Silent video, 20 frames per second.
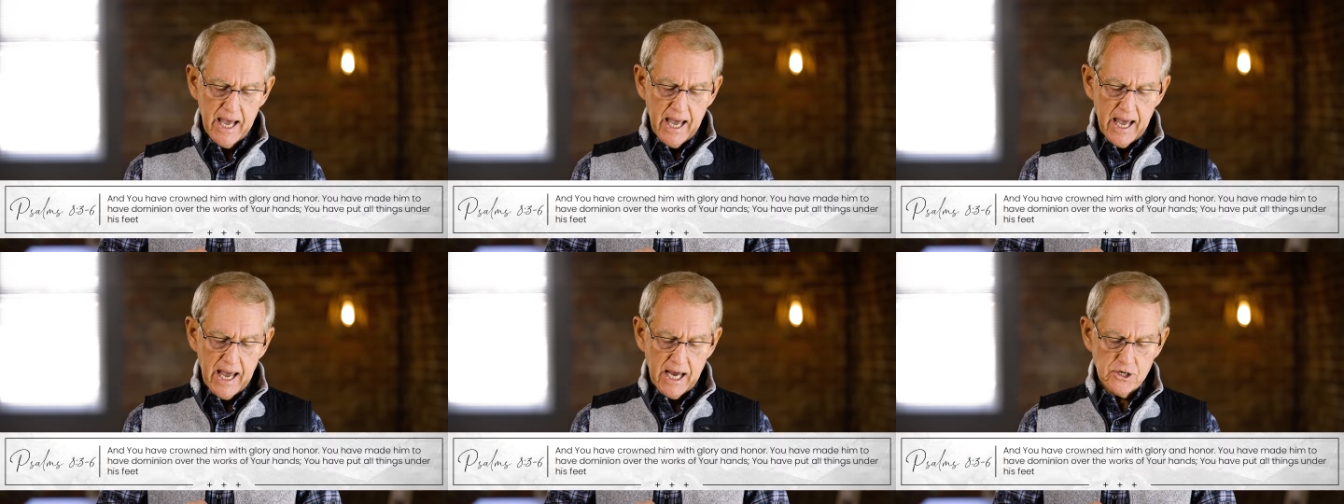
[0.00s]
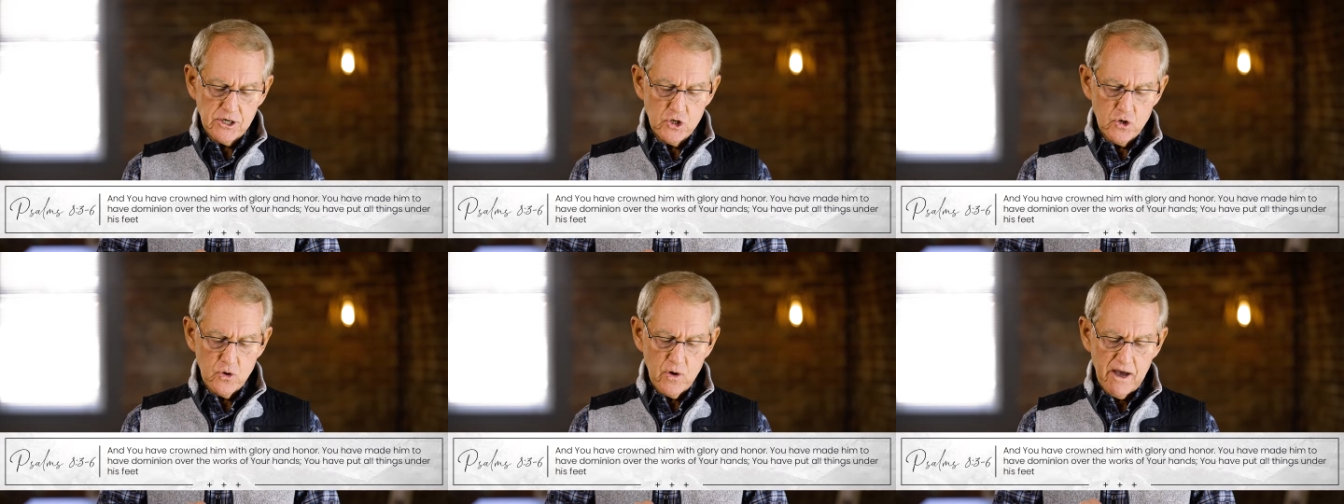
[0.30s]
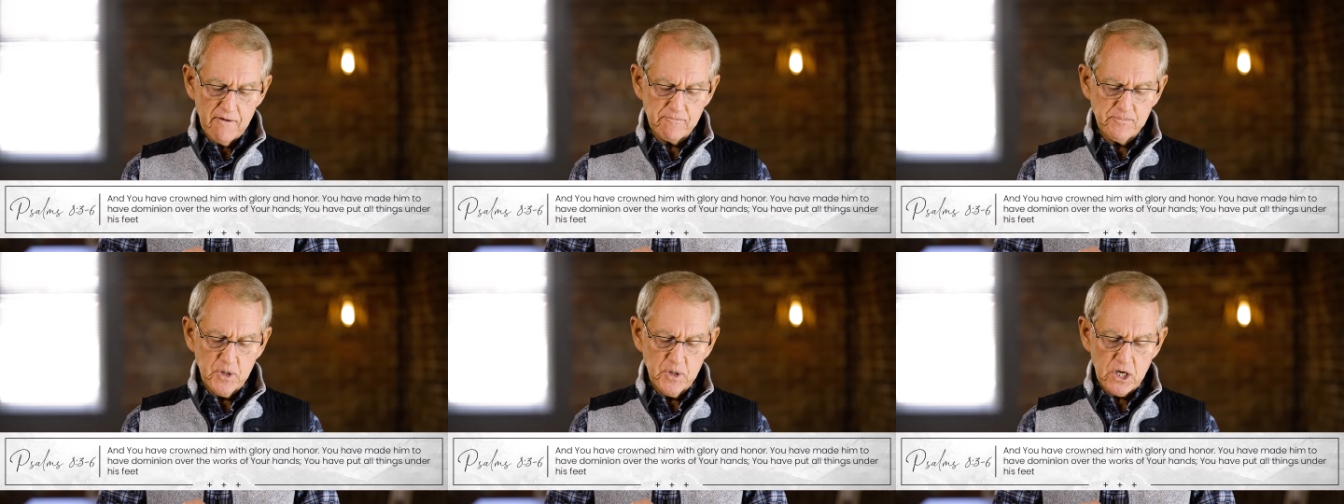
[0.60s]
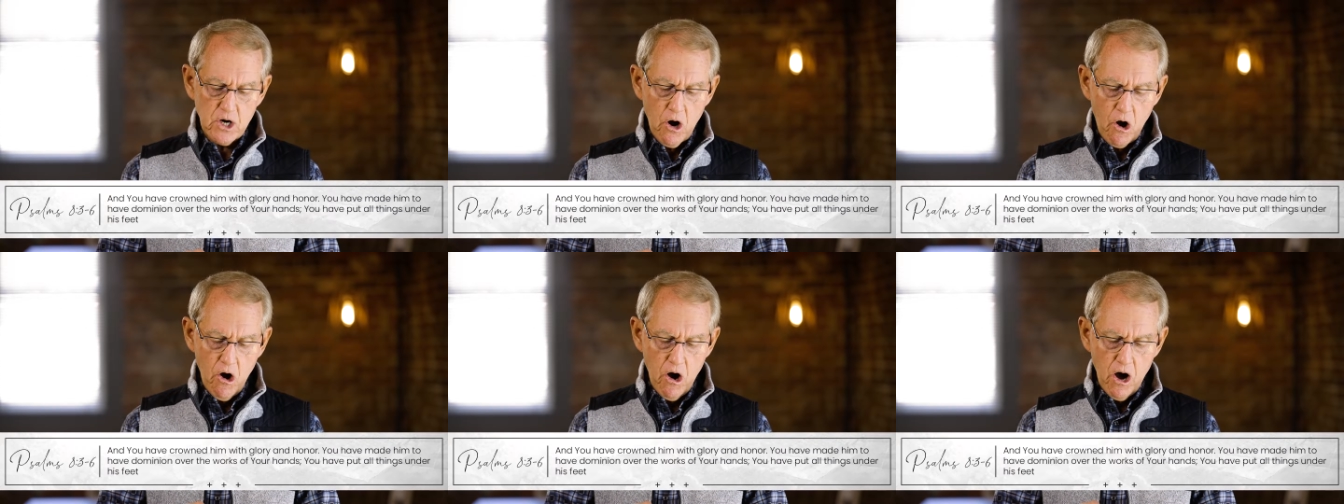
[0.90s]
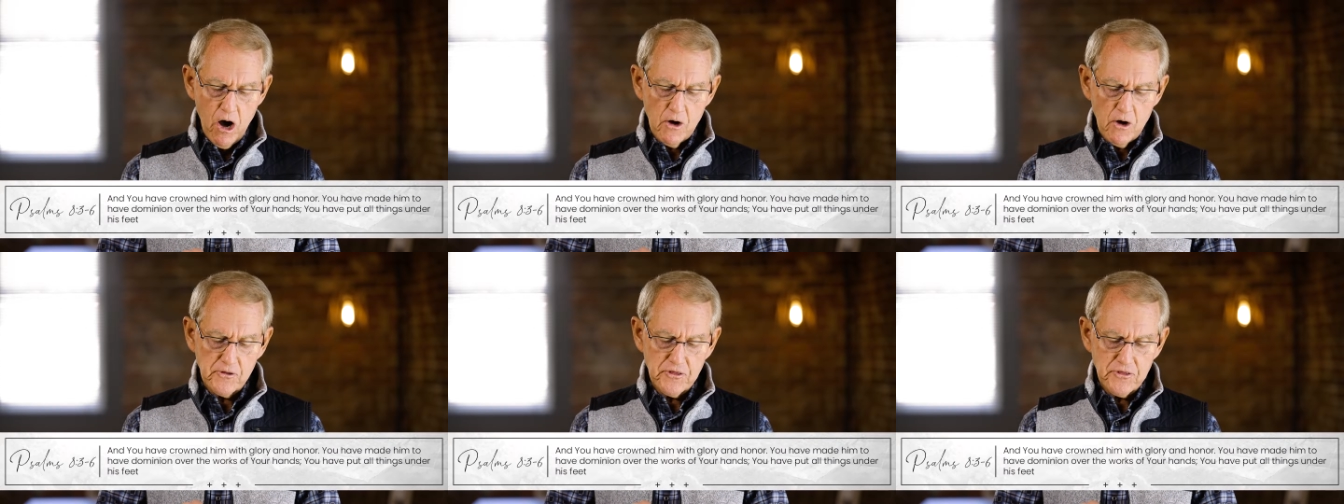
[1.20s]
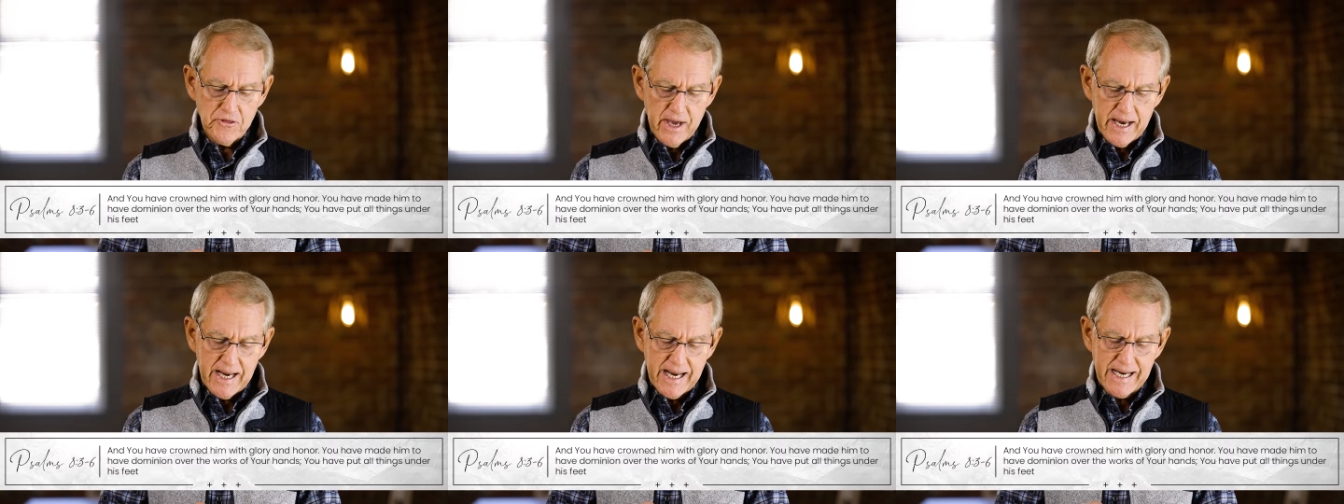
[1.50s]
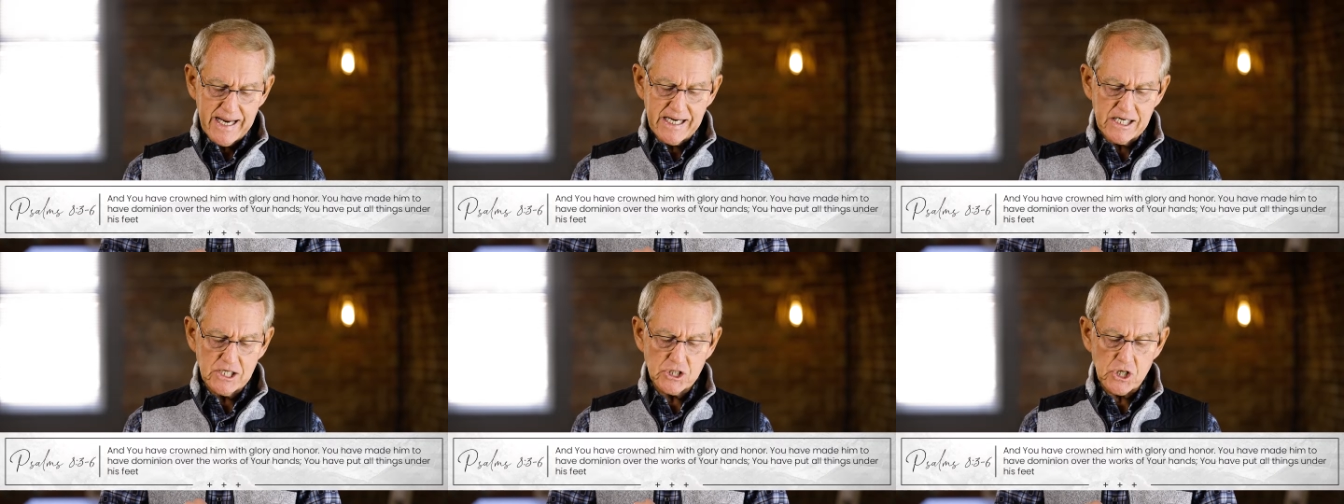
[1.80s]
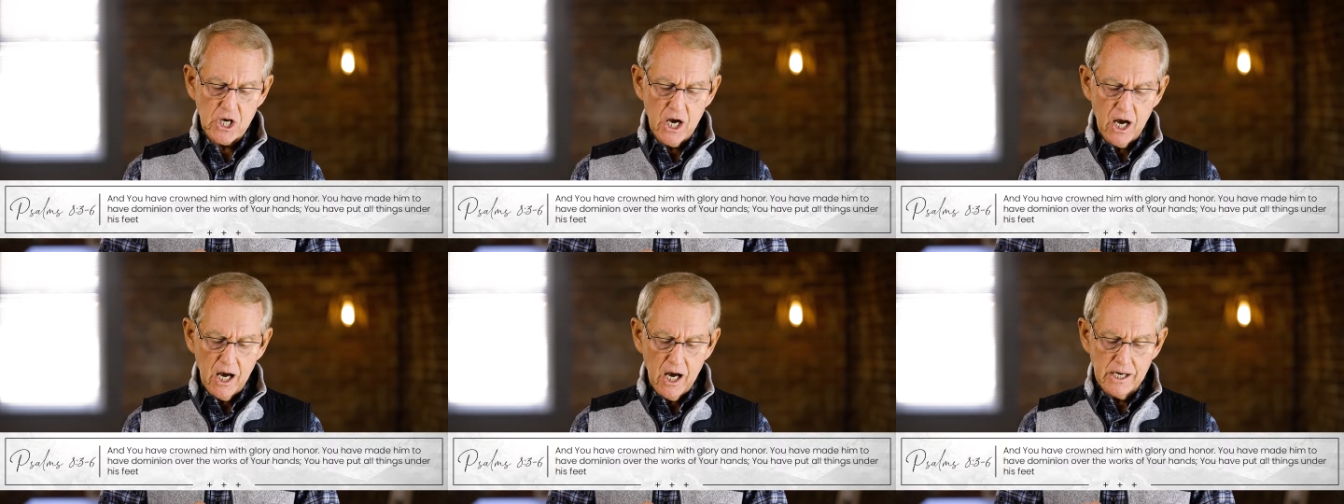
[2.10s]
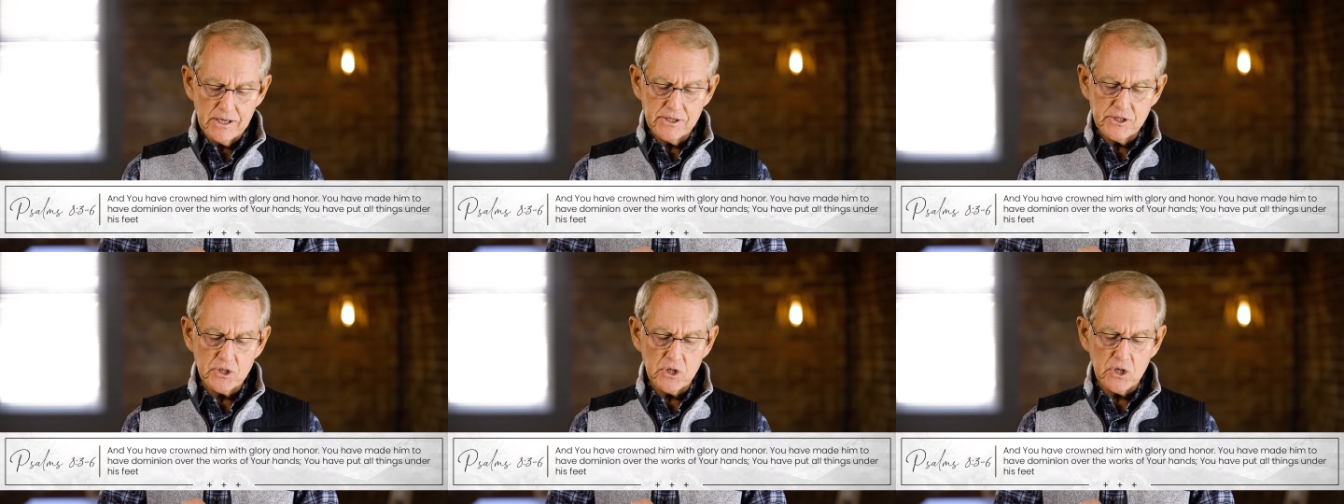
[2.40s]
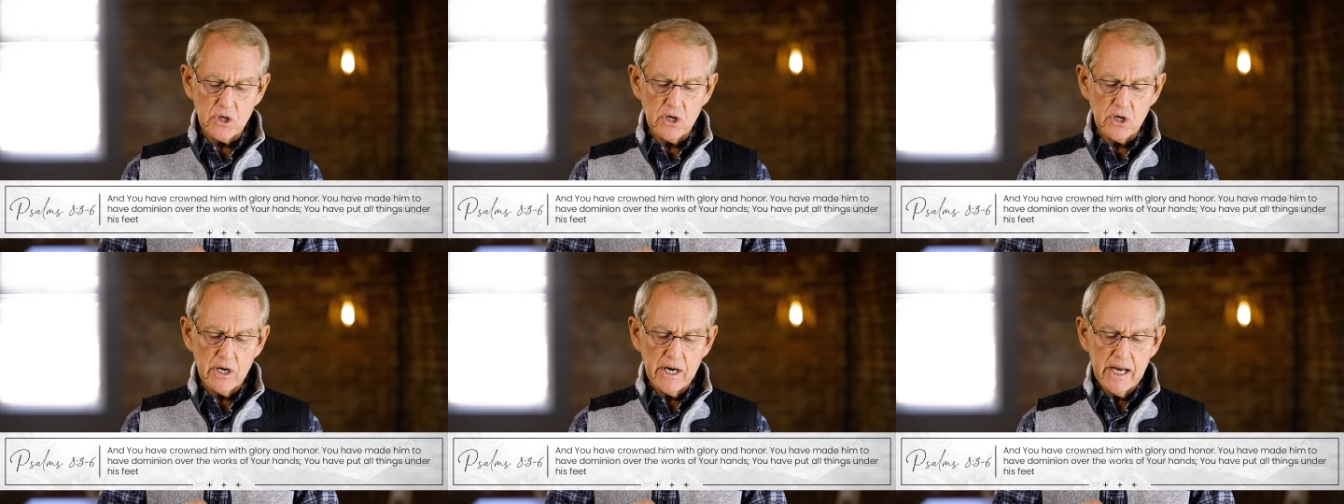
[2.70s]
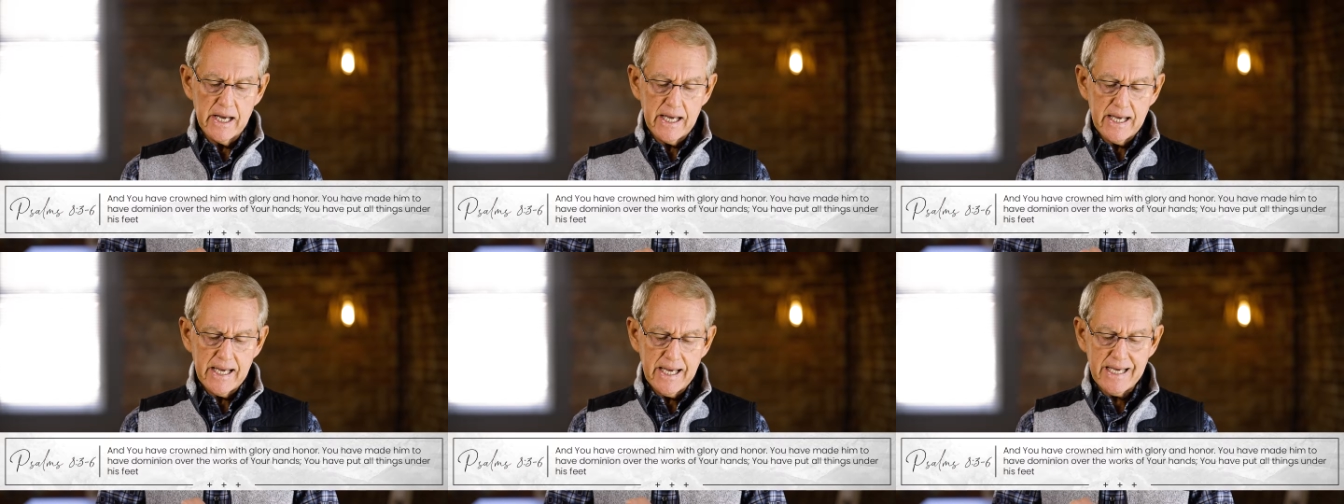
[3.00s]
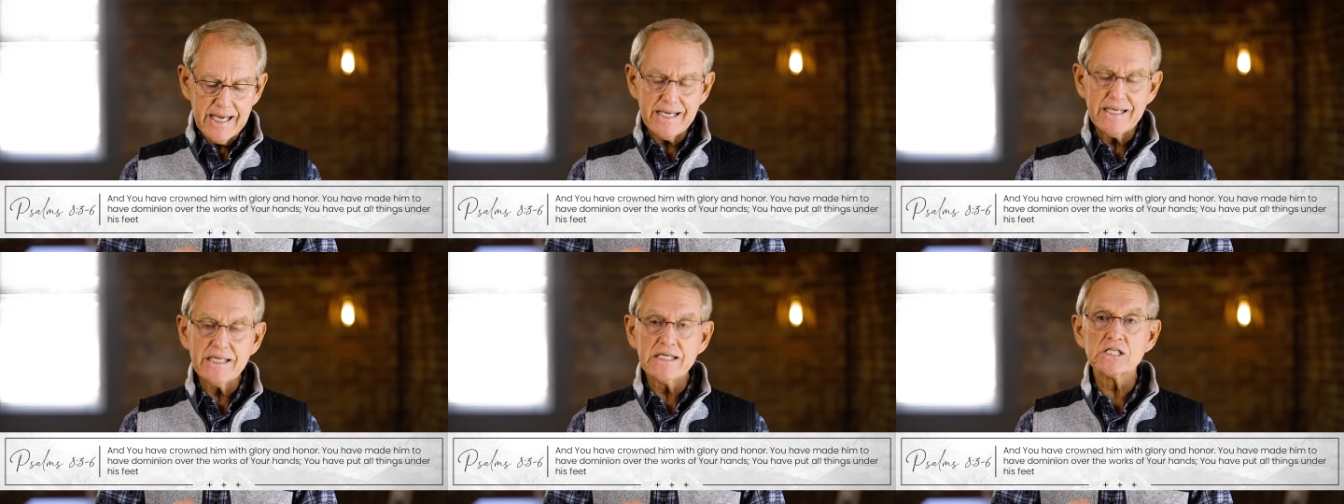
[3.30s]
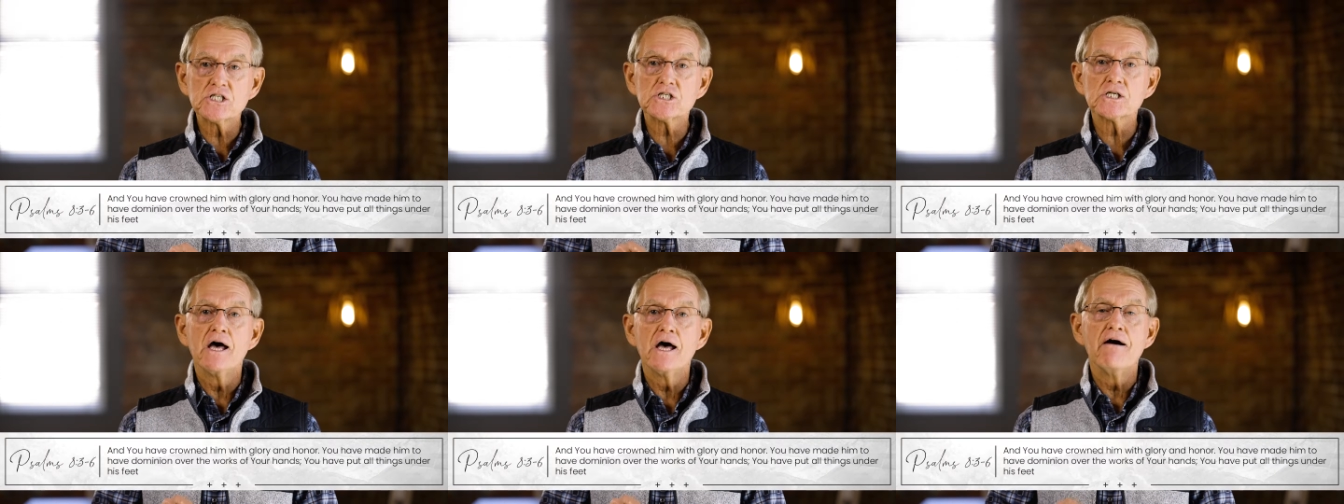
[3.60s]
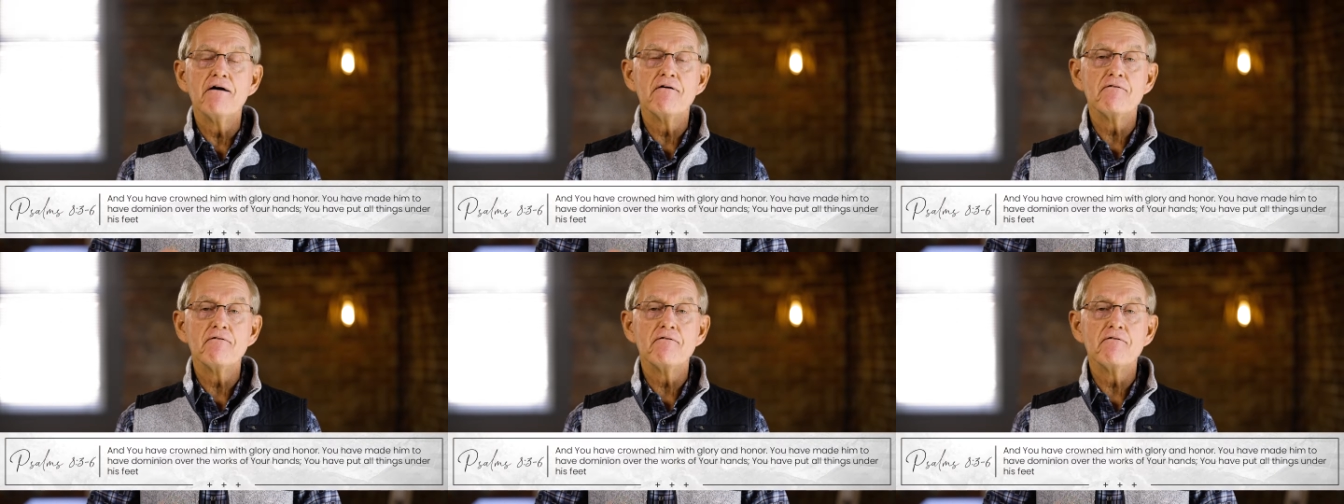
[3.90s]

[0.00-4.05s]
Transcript: and you have put all things under his